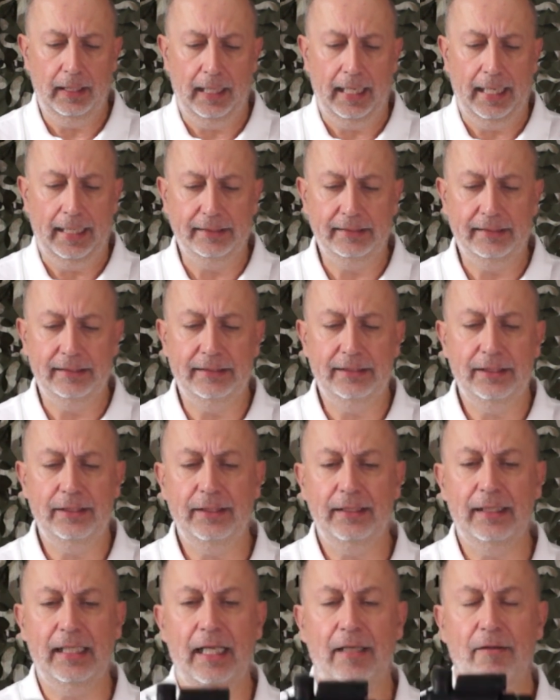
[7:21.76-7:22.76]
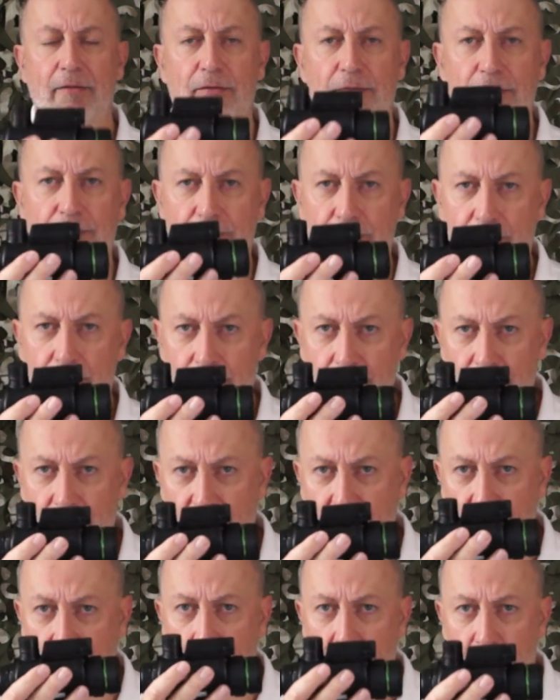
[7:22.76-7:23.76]
And to turn that from
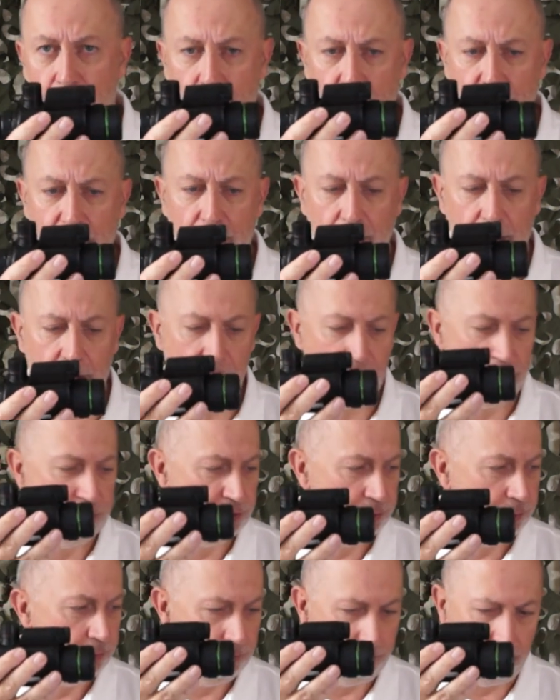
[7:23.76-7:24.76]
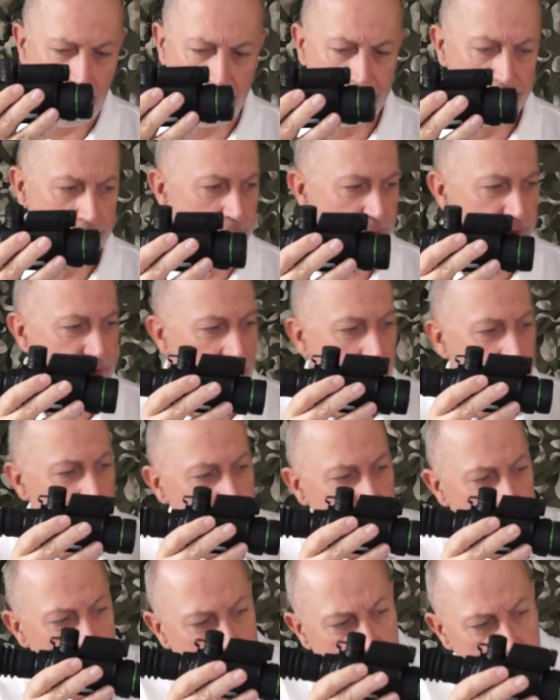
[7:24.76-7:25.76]
a monocular to a rifle
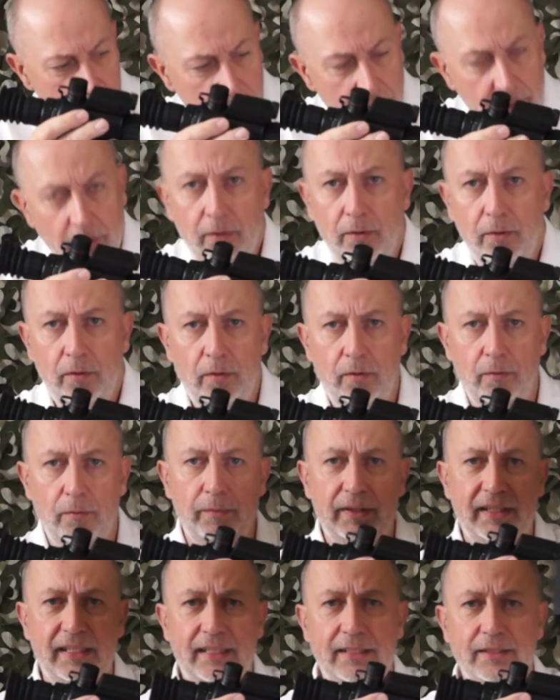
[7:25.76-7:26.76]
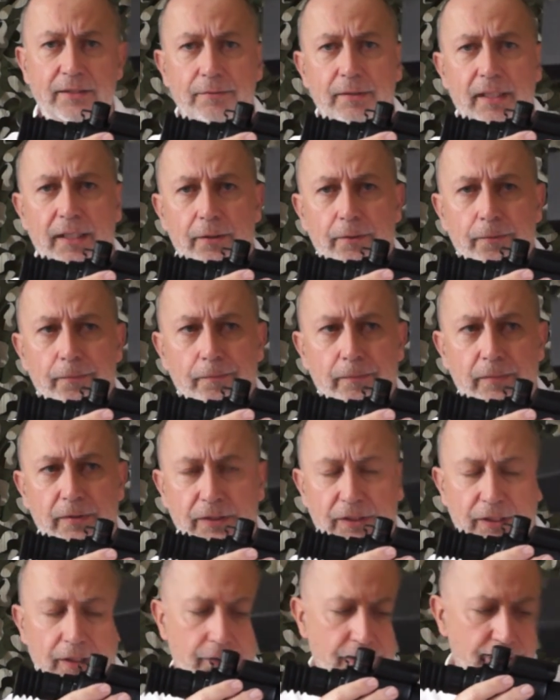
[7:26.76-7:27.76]
scope, we need a rail.
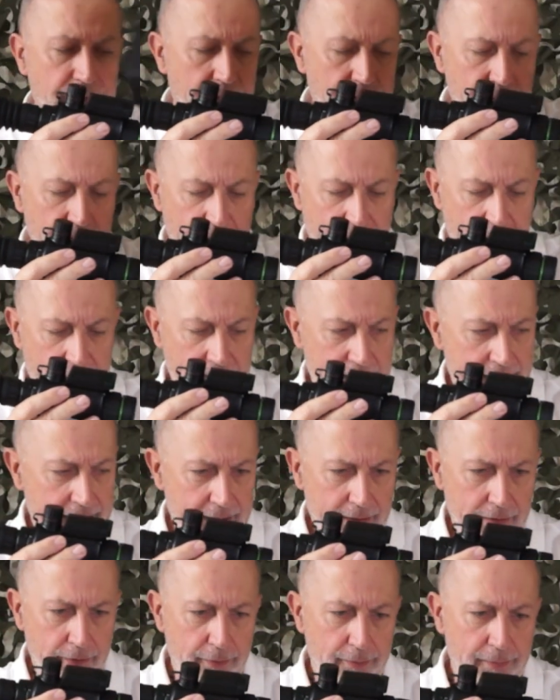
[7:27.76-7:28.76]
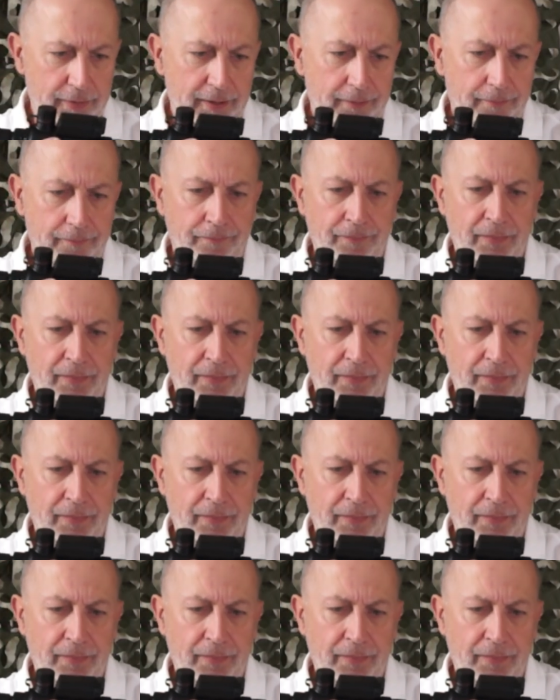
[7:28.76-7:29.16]
So I'll show you that in a little bit.